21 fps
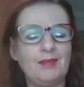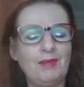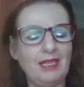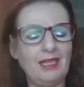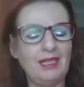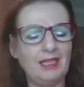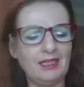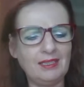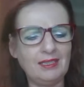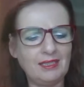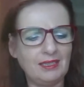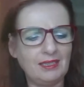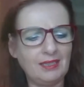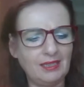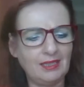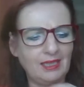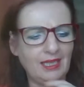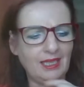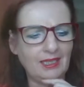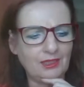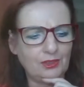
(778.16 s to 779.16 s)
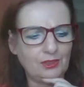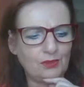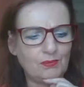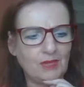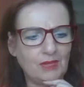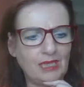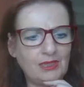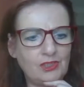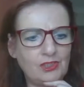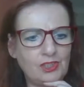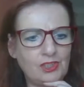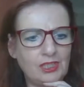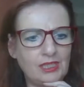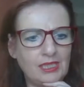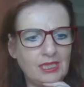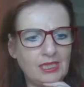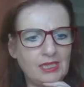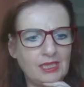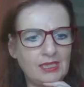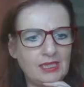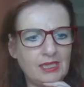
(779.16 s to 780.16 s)
else that I'd like to
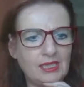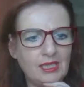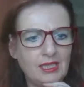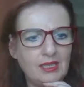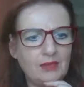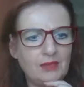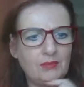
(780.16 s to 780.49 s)
mention is,